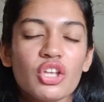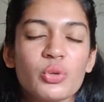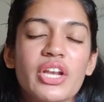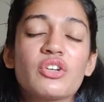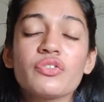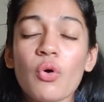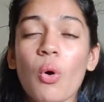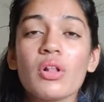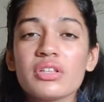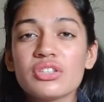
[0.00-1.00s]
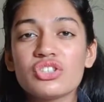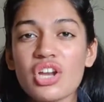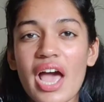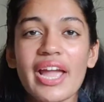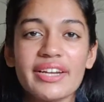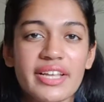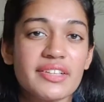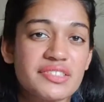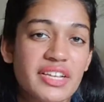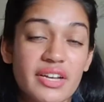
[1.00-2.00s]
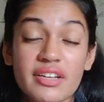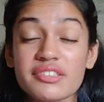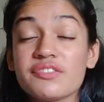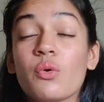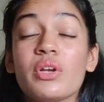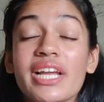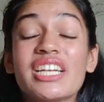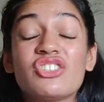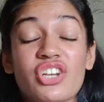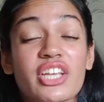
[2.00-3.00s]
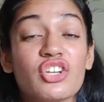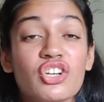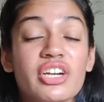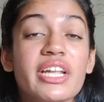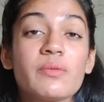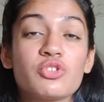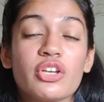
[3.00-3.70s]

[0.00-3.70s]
you get rid of all the dry dead skin and exfoliate regularly,